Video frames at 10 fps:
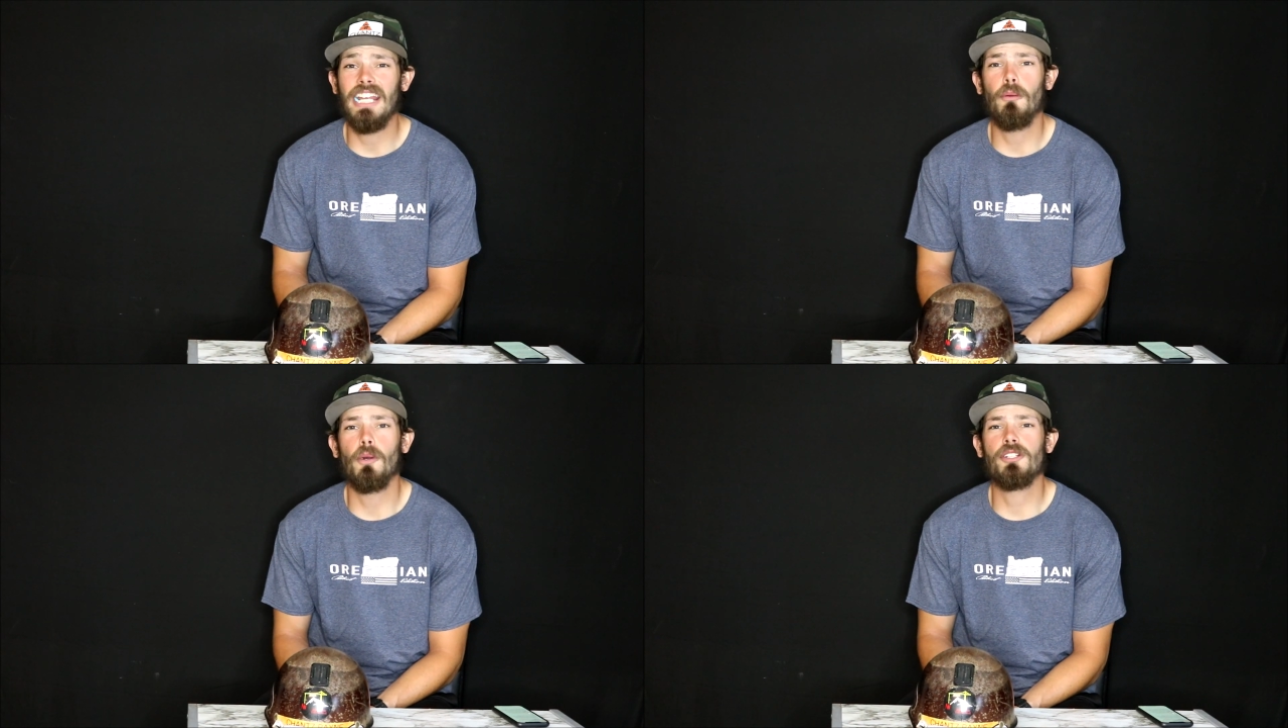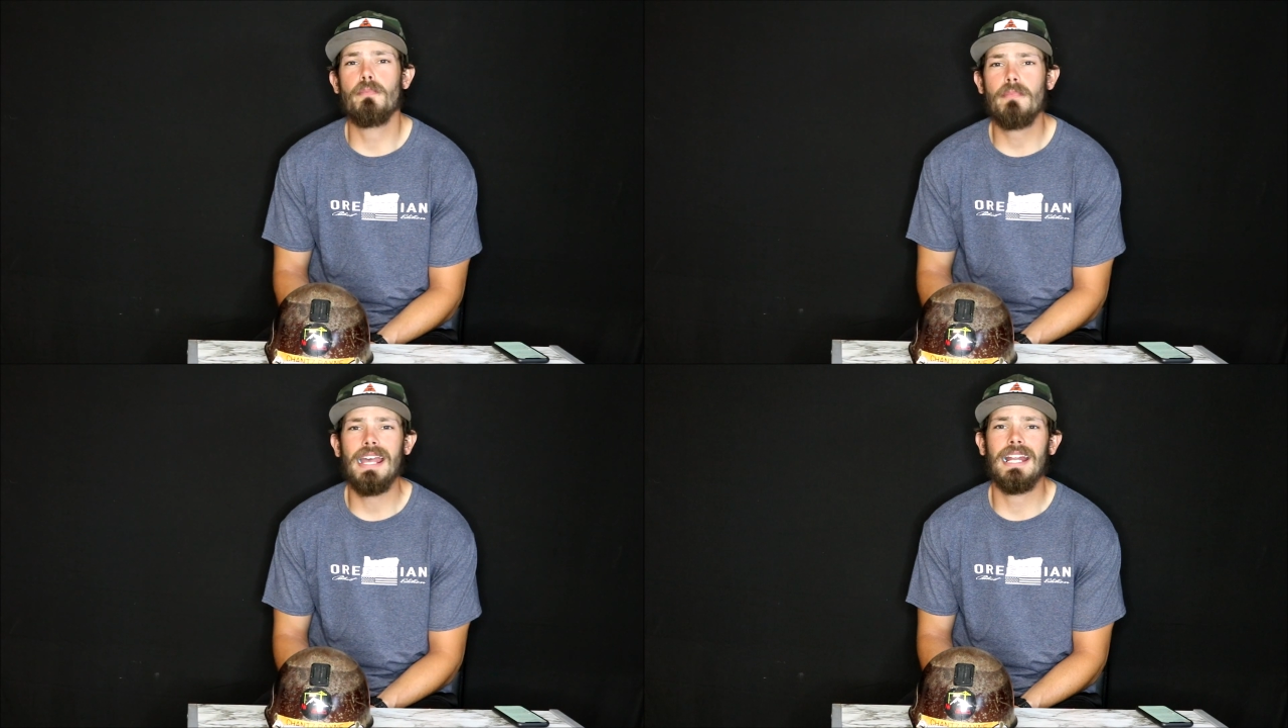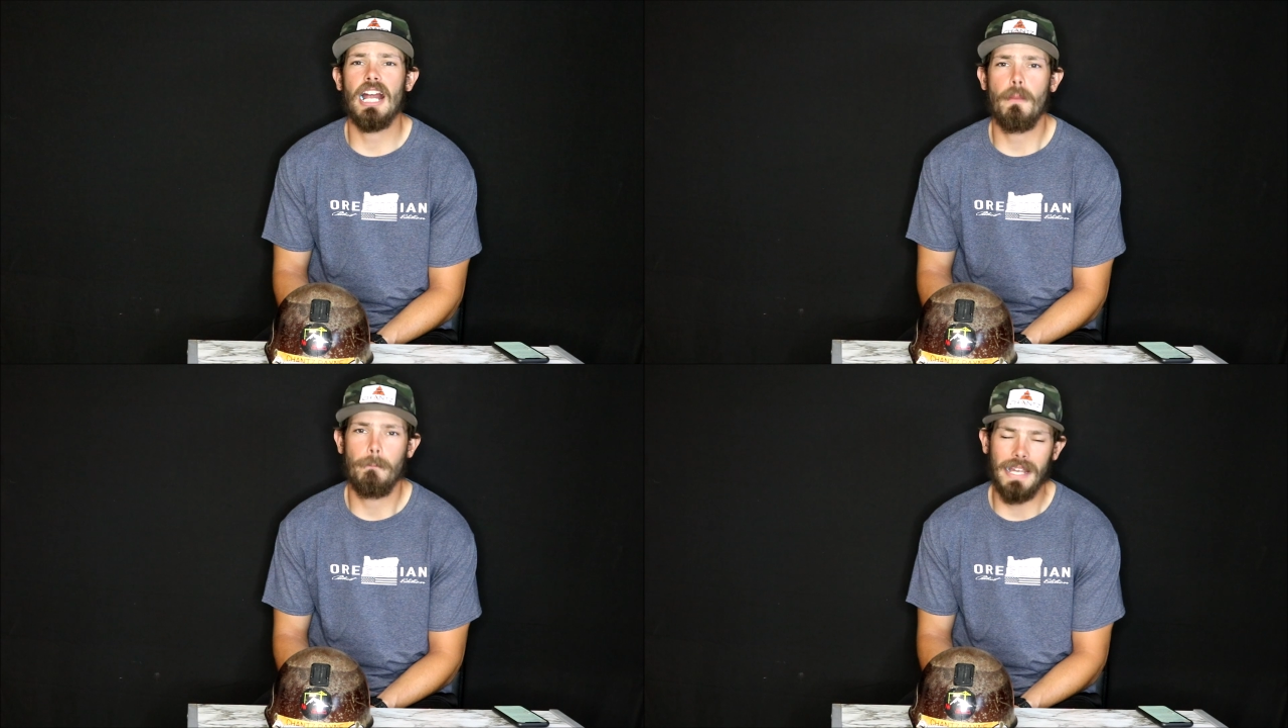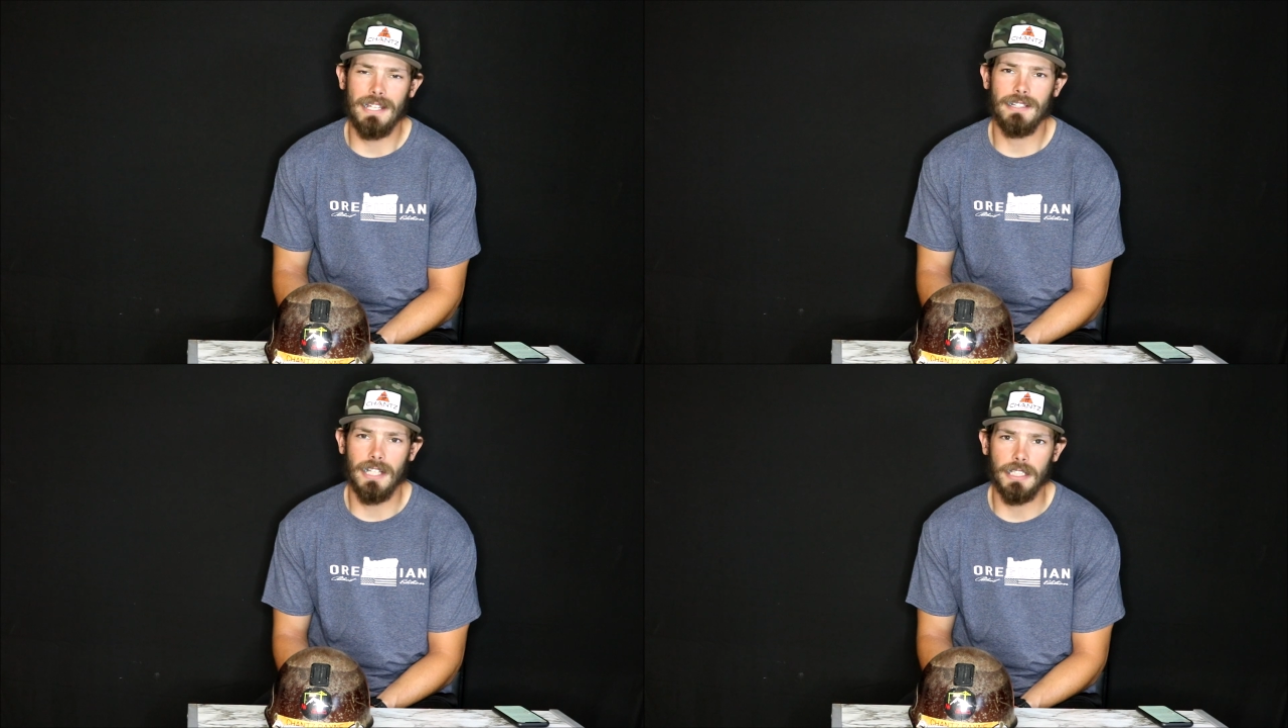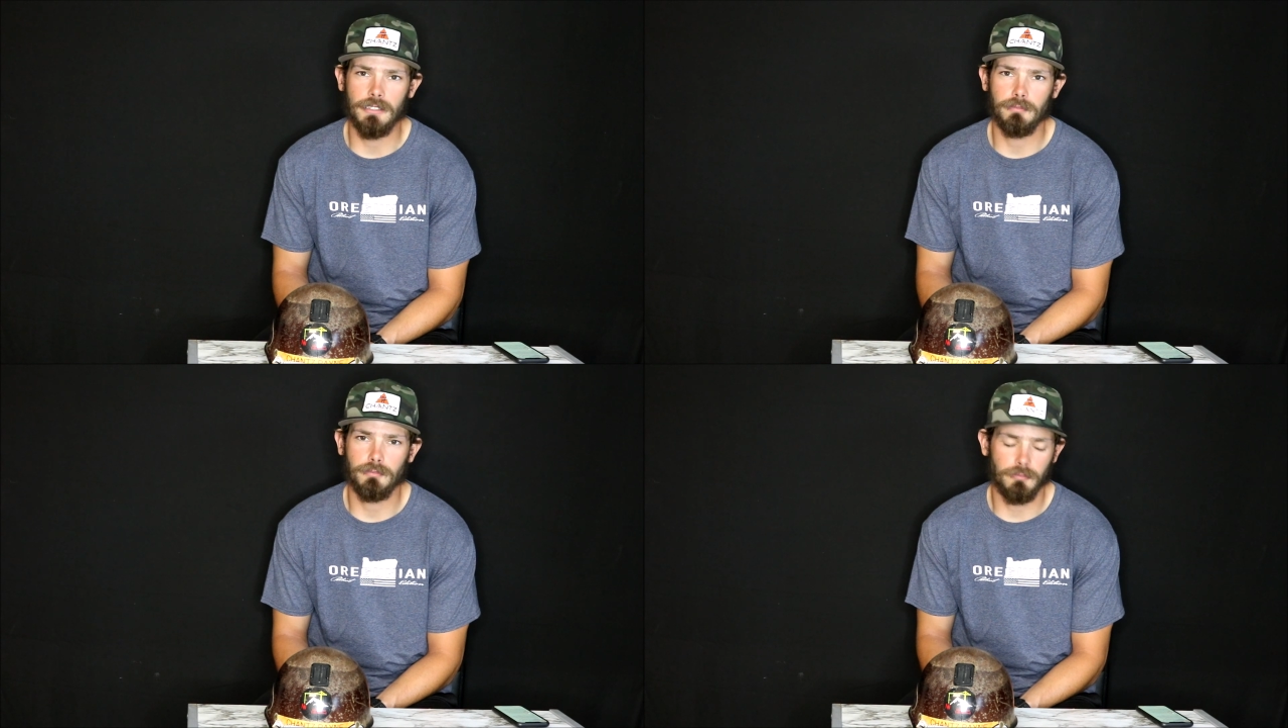it was made out of bakelite.
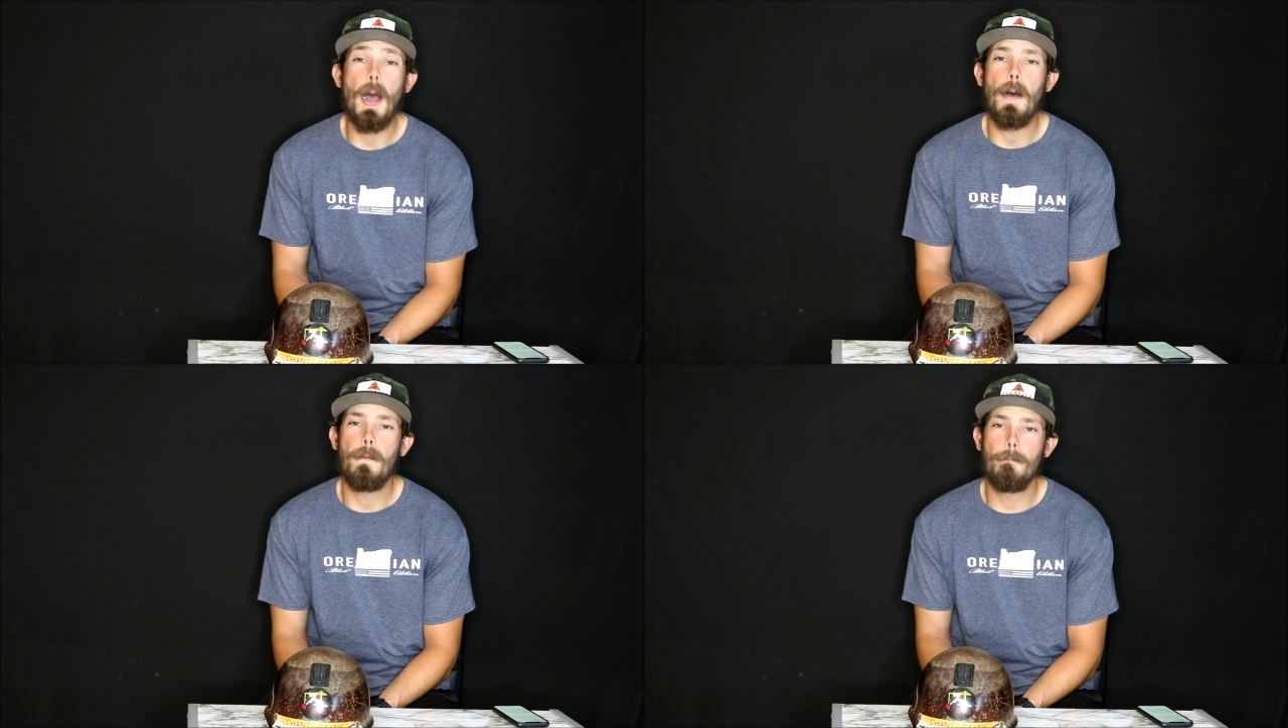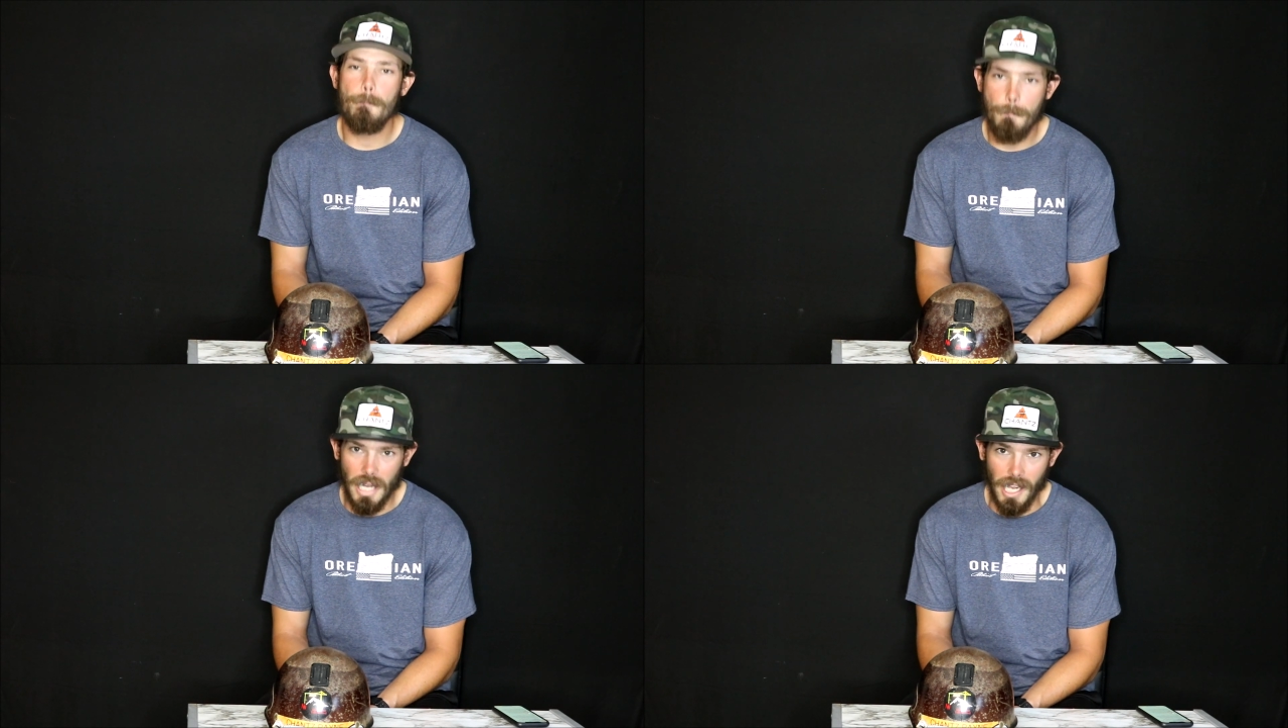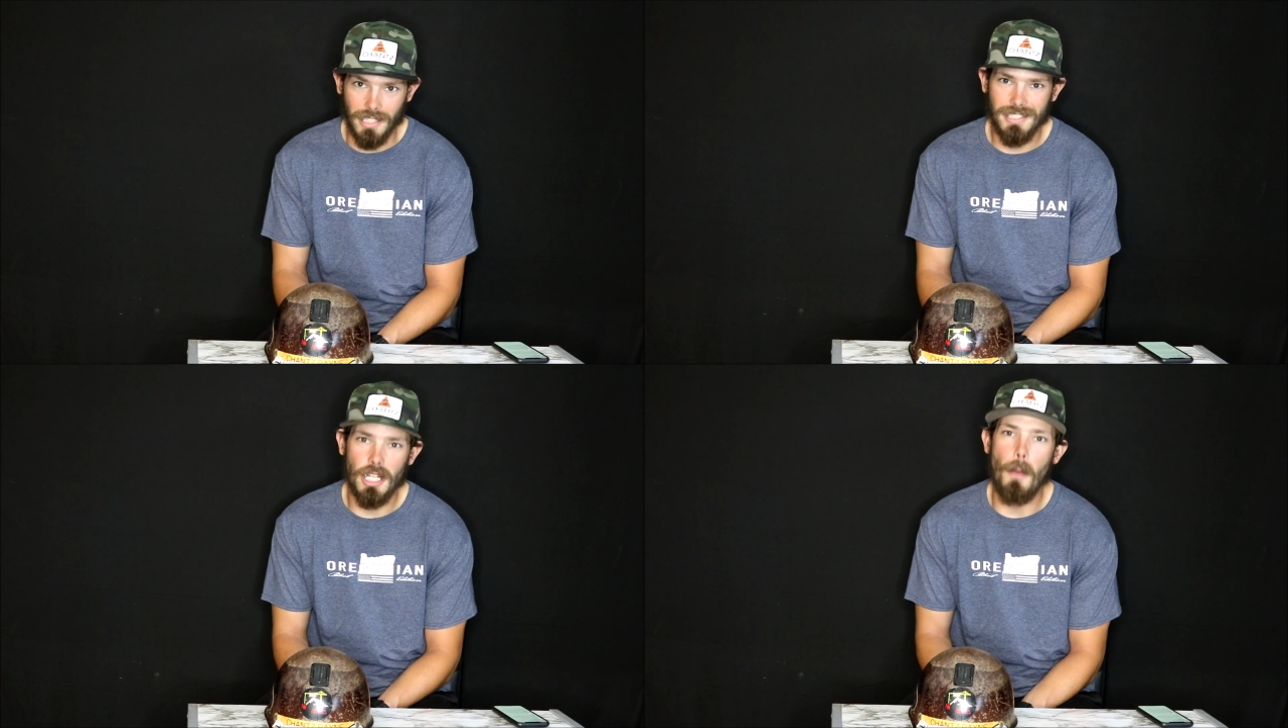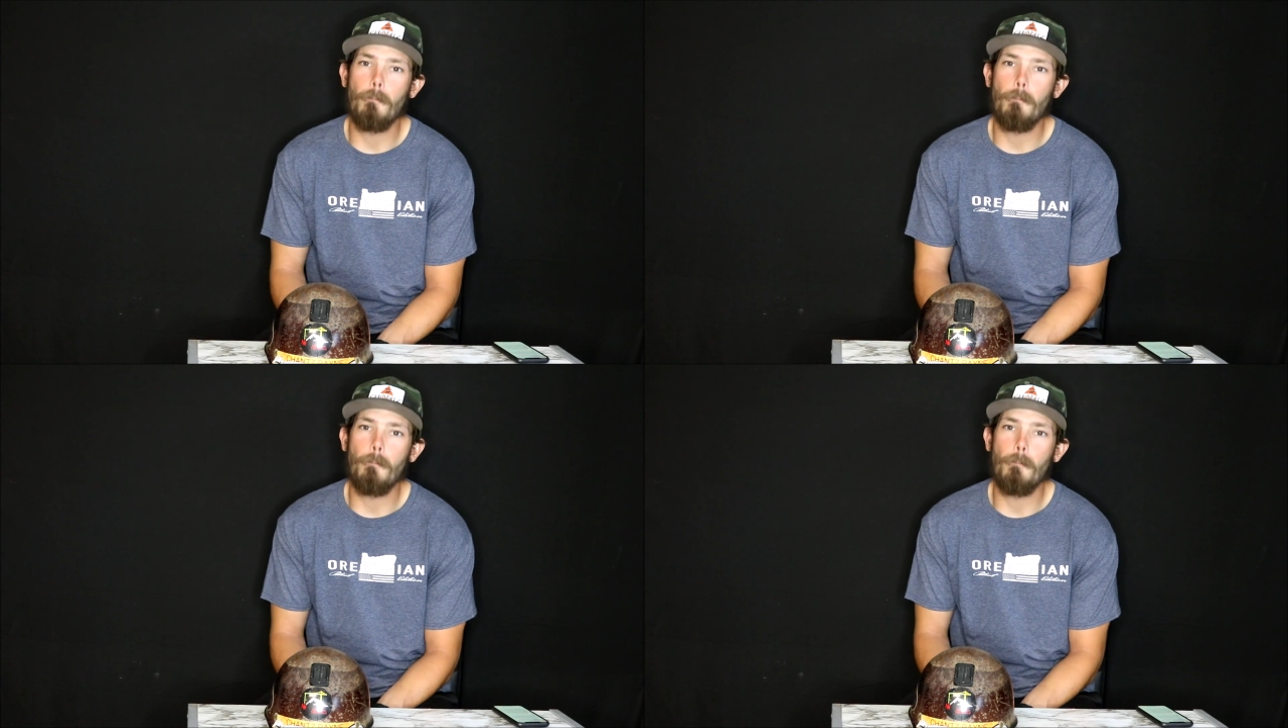But